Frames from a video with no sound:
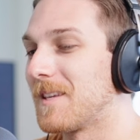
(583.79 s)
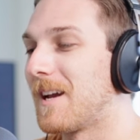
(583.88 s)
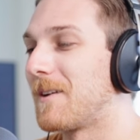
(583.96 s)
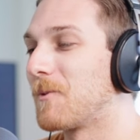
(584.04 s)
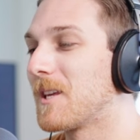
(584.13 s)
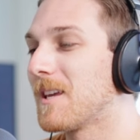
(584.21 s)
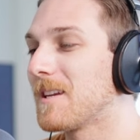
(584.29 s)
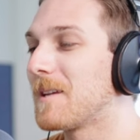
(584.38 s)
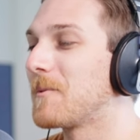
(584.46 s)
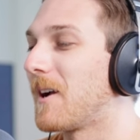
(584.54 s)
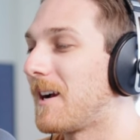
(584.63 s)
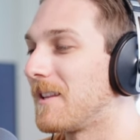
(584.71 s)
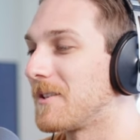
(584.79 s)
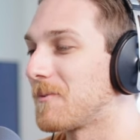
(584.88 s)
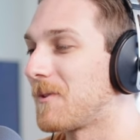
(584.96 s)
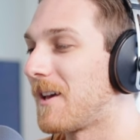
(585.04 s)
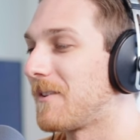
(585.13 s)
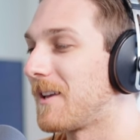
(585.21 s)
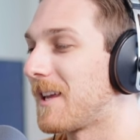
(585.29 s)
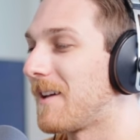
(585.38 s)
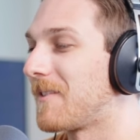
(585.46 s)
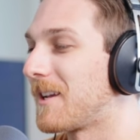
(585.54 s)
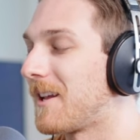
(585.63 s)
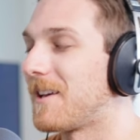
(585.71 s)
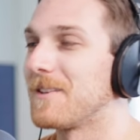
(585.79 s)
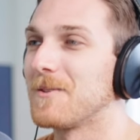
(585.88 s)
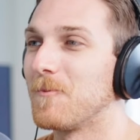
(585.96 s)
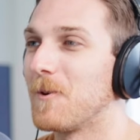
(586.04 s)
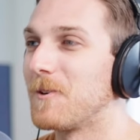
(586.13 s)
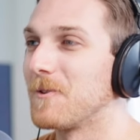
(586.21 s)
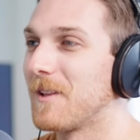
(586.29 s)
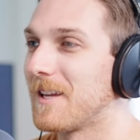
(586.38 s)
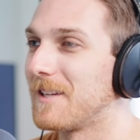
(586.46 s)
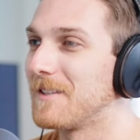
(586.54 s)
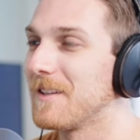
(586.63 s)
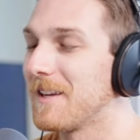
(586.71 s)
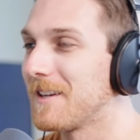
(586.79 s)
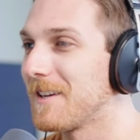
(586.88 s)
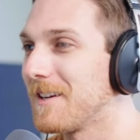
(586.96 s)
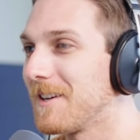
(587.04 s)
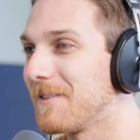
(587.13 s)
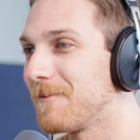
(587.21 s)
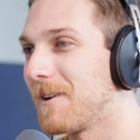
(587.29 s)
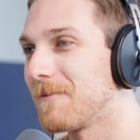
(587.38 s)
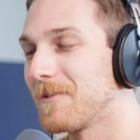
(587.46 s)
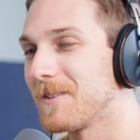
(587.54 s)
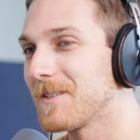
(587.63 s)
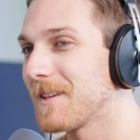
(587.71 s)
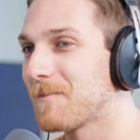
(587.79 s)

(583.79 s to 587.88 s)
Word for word: Yeah, we can't name her Alice without like having an Alice in Wonderland like uh, reference.